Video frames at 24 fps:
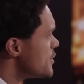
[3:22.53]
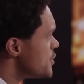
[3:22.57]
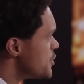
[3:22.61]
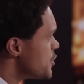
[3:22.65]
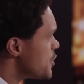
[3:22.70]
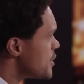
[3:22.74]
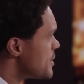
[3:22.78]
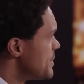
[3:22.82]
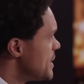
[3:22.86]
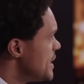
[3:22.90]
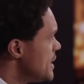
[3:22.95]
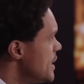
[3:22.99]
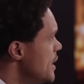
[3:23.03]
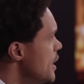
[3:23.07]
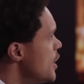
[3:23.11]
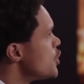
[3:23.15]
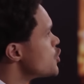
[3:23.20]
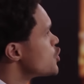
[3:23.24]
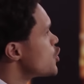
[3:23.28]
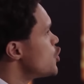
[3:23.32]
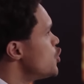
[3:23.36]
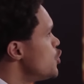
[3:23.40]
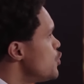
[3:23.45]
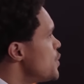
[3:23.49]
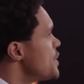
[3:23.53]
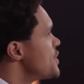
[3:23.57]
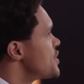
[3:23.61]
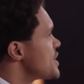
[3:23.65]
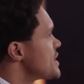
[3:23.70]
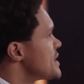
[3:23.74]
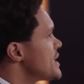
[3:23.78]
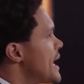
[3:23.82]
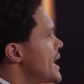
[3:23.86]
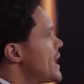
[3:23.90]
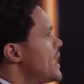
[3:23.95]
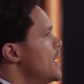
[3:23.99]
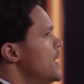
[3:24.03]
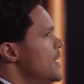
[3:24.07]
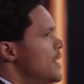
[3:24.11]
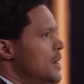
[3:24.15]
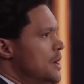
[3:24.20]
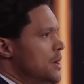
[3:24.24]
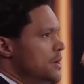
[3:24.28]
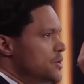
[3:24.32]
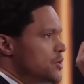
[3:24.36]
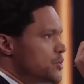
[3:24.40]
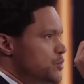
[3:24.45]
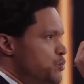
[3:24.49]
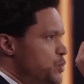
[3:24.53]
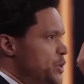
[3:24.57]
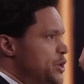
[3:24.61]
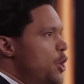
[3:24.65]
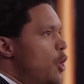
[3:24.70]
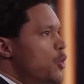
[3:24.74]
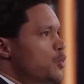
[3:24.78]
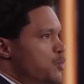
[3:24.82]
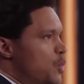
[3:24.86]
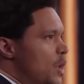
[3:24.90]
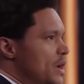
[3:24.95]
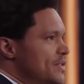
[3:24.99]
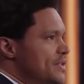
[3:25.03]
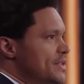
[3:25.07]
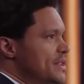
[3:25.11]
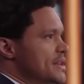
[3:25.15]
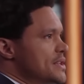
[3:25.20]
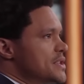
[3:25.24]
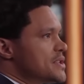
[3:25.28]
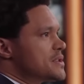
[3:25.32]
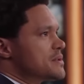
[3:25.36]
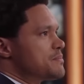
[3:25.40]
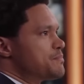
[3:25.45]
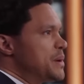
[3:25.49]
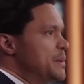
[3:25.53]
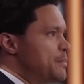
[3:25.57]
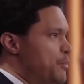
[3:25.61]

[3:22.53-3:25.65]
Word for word: Do you know what I mean? So you were just like, we don't want this.